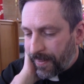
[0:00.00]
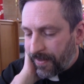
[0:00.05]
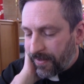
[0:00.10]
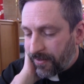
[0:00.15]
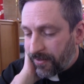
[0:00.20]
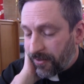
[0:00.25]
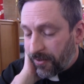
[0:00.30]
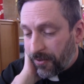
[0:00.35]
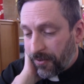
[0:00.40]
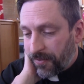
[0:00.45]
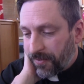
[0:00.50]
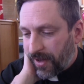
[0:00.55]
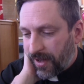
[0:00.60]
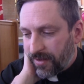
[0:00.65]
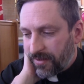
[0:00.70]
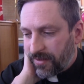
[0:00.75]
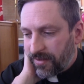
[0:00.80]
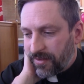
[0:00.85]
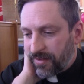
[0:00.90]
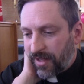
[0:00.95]
So
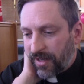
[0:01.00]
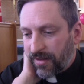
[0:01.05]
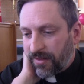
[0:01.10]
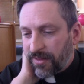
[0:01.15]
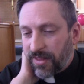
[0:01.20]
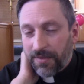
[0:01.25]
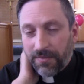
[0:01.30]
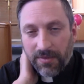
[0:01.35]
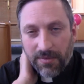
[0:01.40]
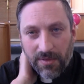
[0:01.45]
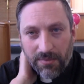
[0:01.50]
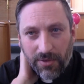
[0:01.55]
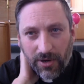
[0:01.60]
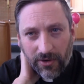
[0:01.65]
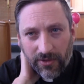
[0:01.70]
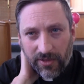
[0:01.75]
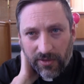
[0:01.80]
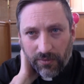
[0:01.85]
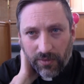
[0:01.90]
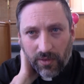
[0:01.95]
that doesn't seem to be a part
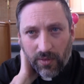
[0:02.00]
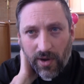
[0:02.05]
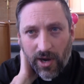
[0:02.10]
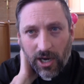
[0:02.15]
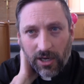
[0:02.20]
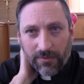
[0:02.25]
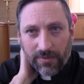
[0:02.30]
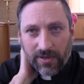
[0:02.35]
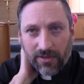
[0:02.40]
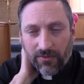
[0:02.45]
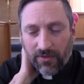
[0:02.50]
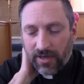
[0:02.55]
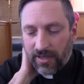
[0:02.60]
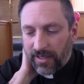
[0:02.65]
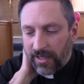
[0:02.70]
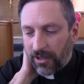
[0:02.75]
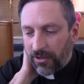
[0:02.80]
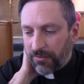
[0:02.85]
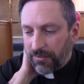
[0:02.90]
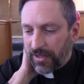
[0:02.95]
of these requirements right
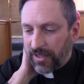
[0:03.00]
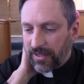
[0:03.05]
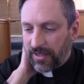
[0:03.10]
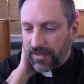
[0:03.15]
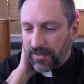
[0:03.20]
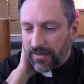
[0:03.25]
now, but